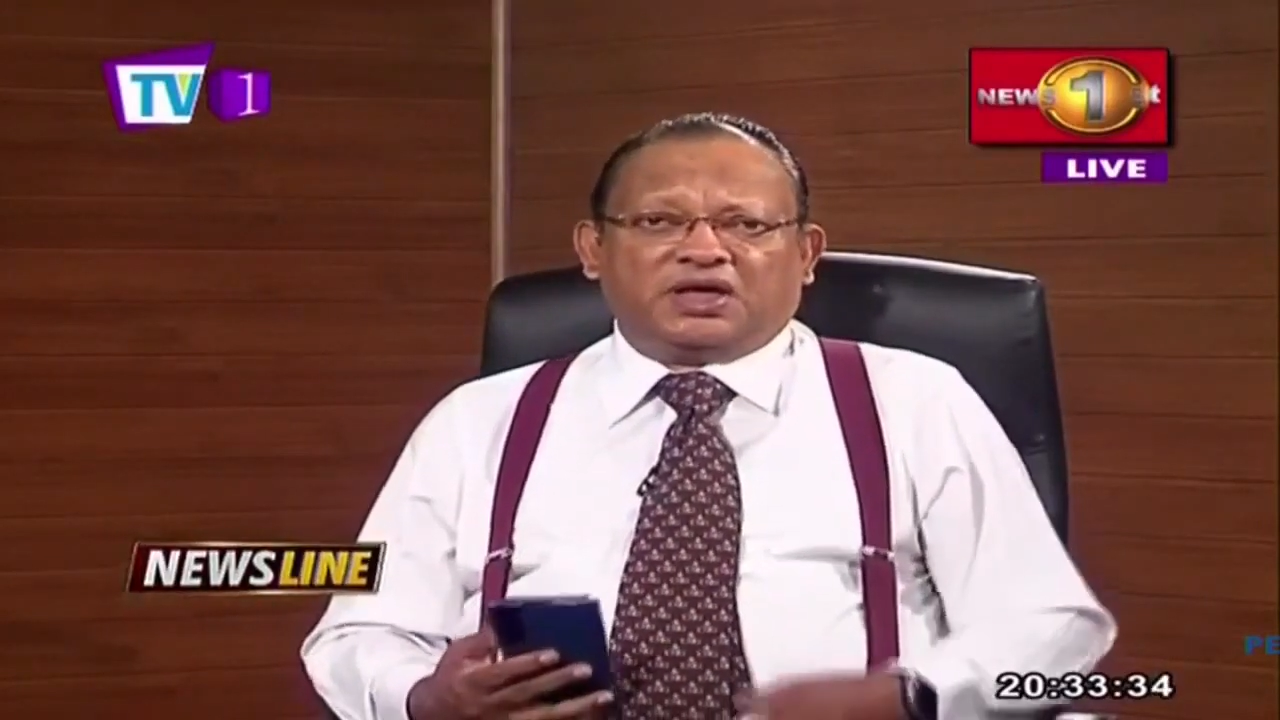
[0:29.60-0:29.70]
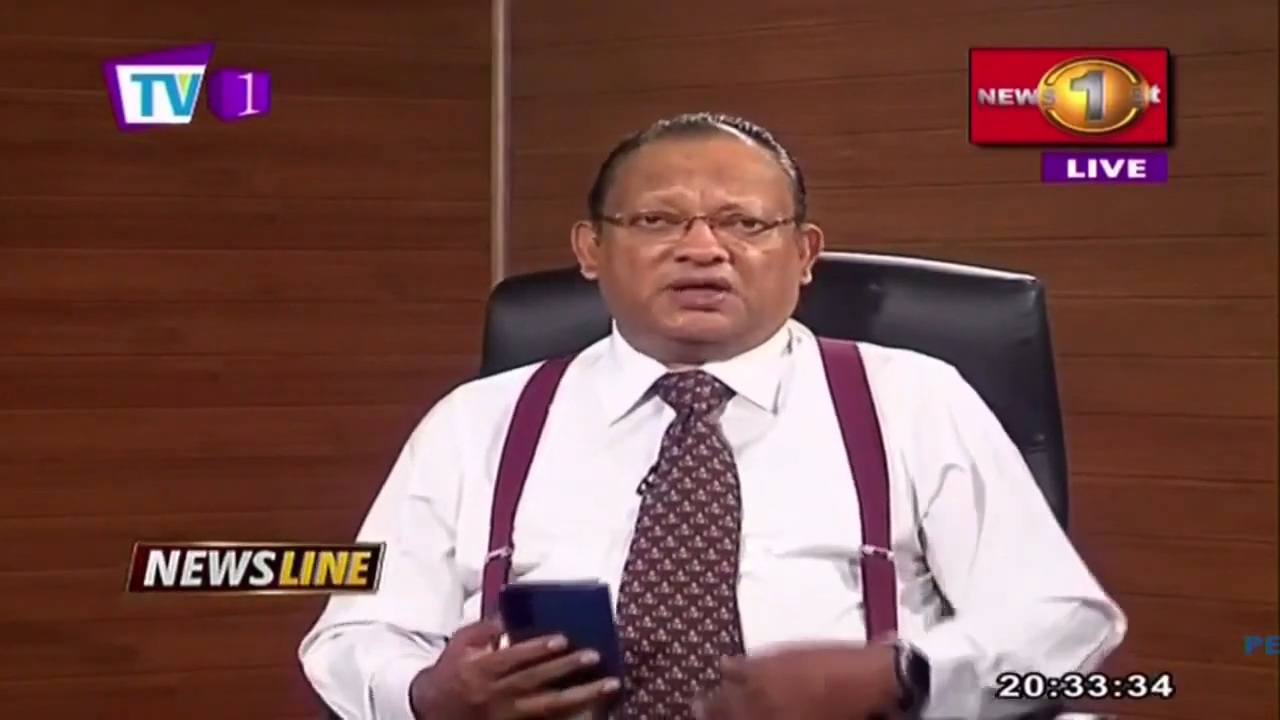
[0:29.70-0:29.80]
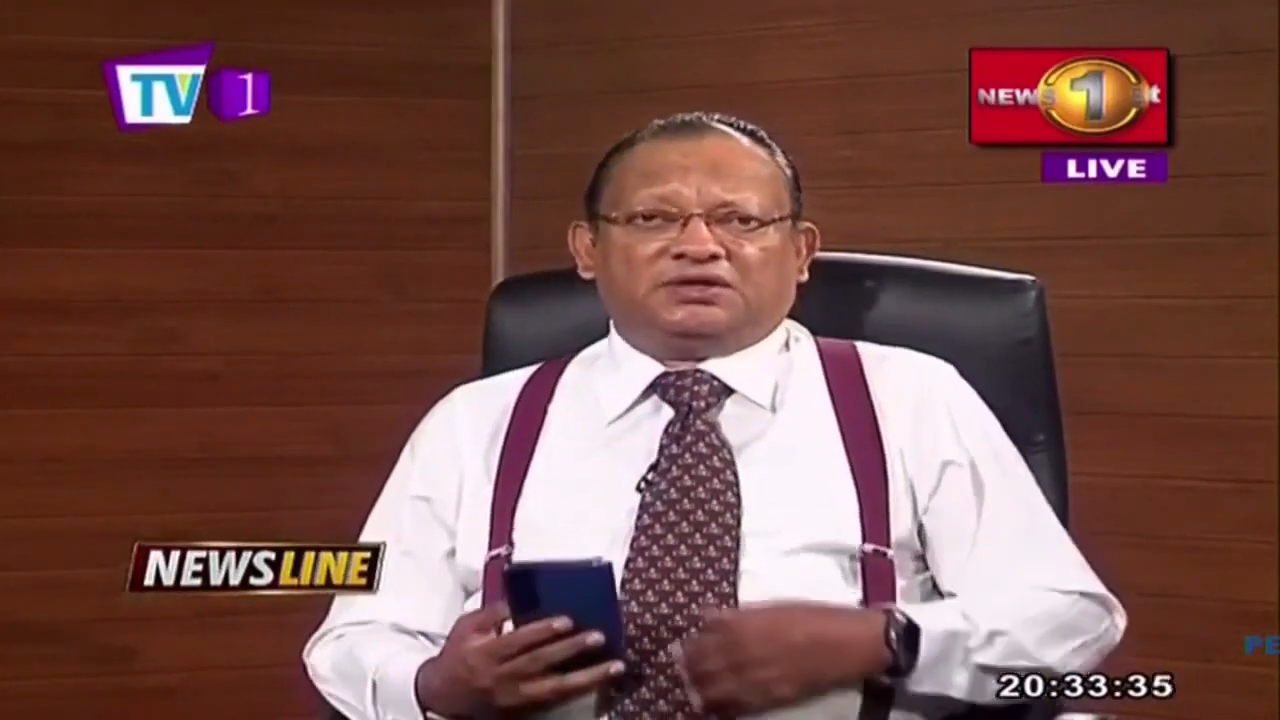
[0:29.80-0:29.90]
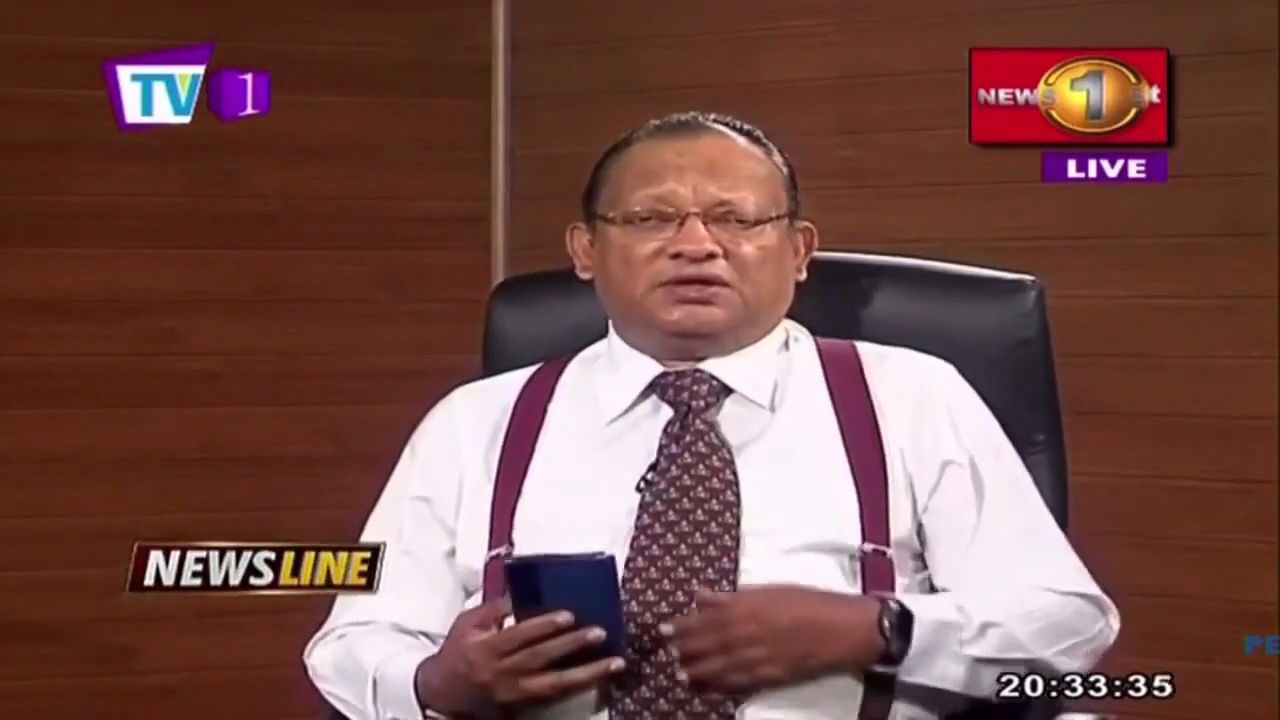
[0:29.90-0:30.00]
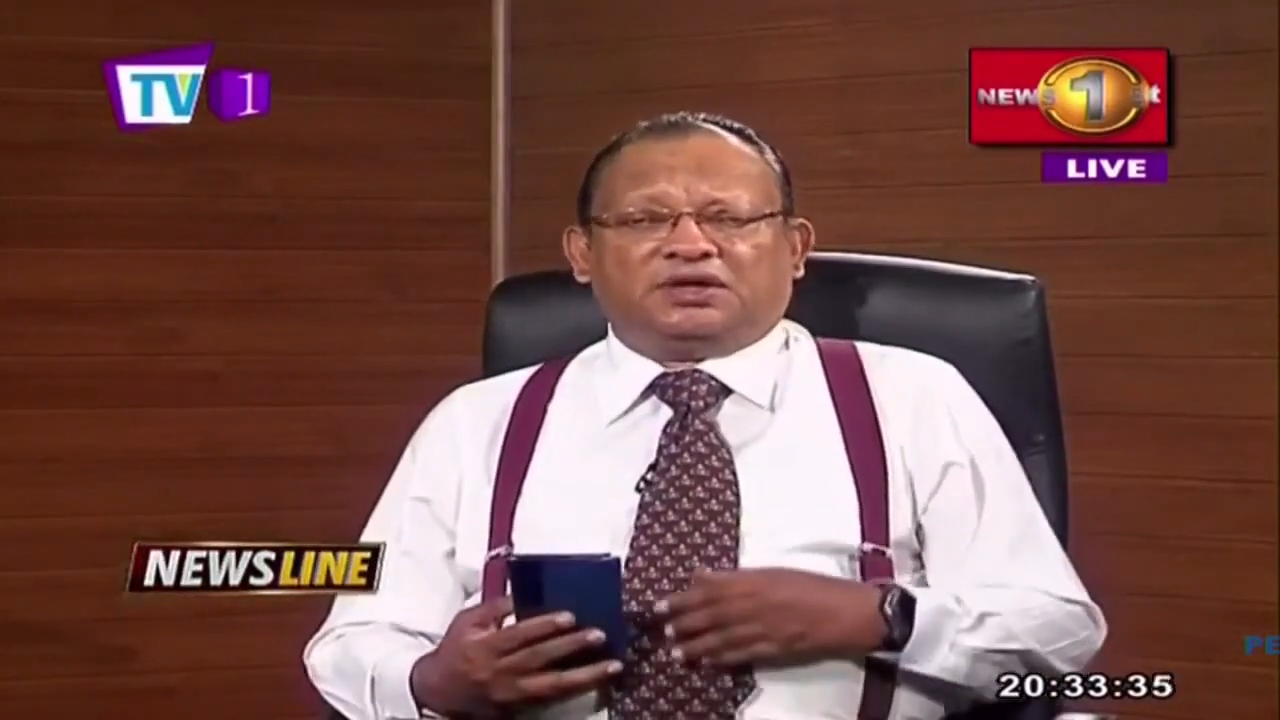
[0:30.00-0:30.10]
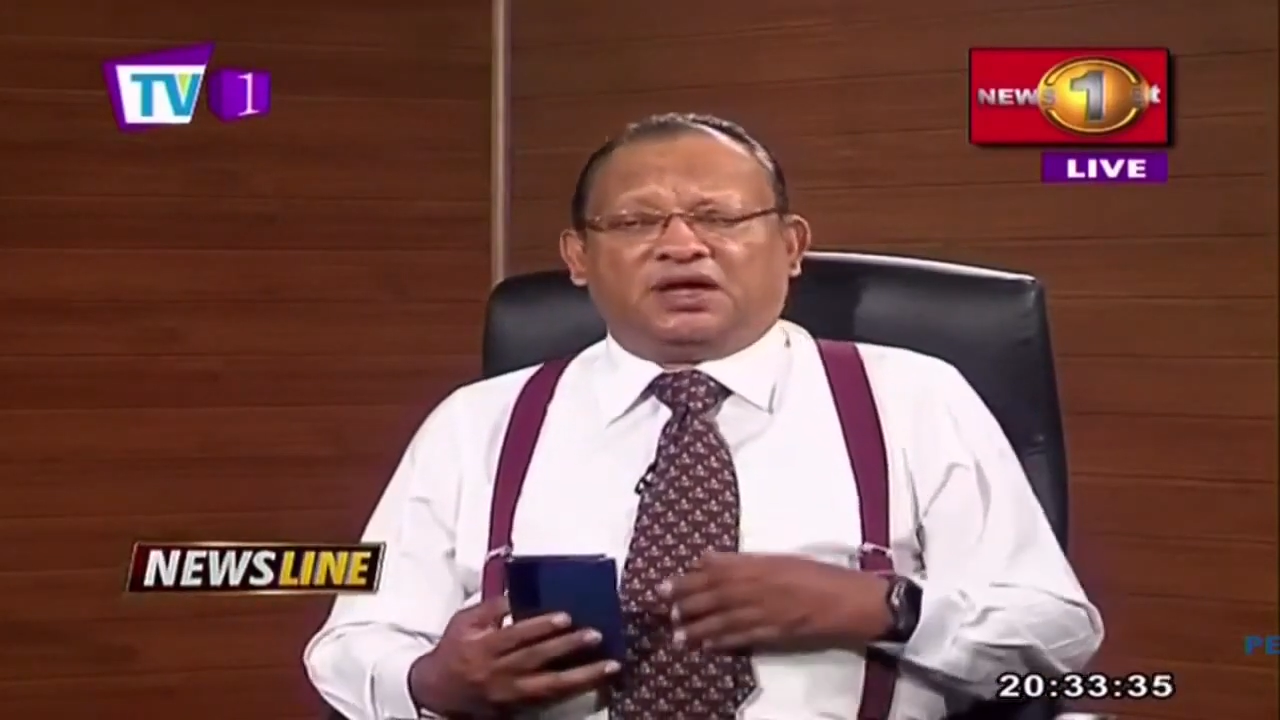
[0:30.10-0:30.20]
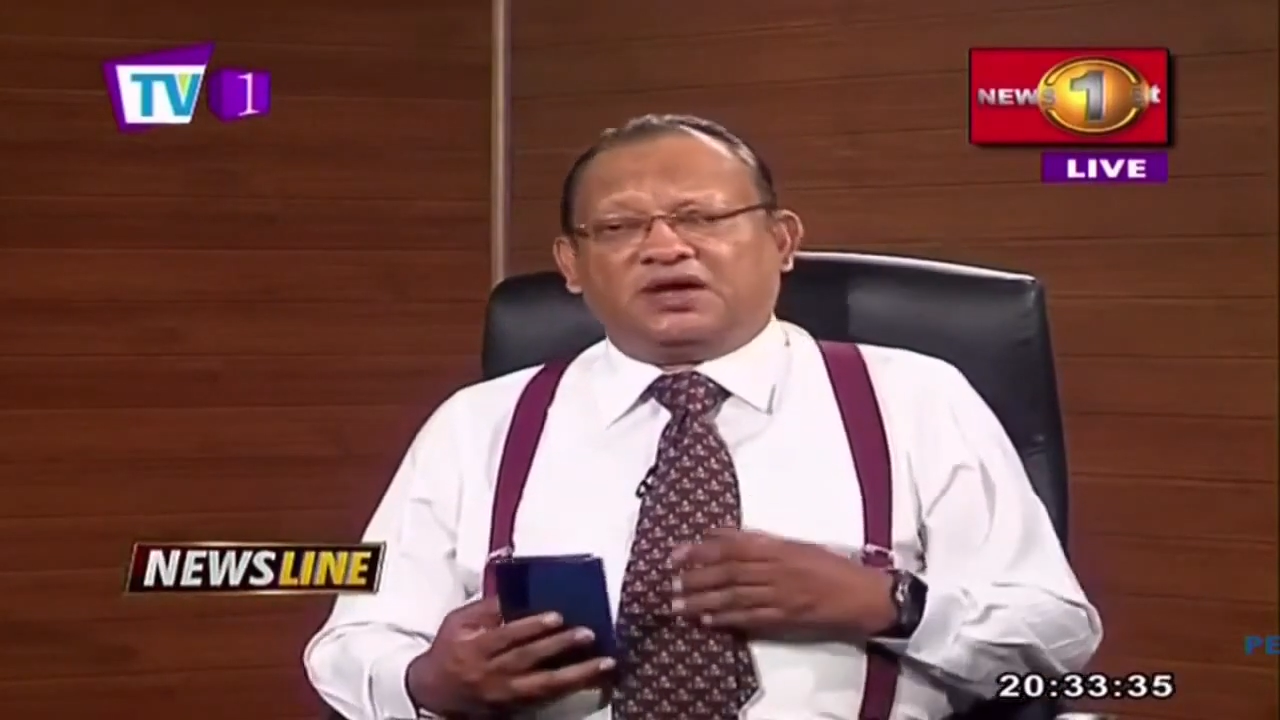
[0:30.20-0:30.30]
and